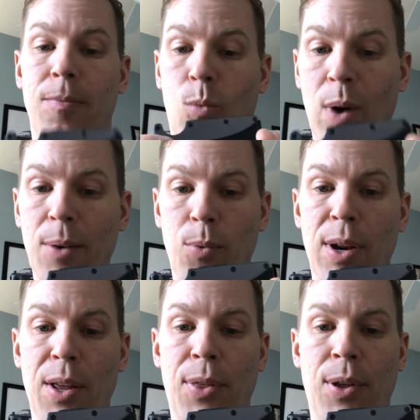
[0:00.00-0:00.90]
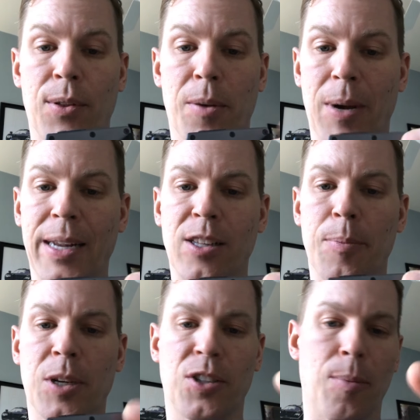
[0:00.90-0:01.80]
went with the money clip
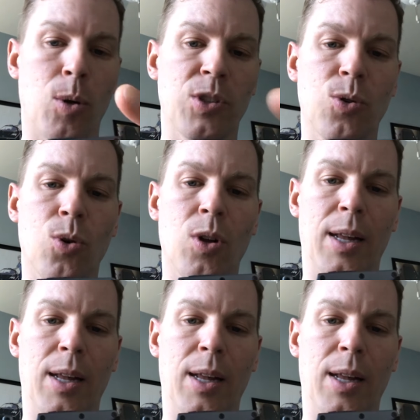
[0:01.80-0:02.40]
because I'm old school.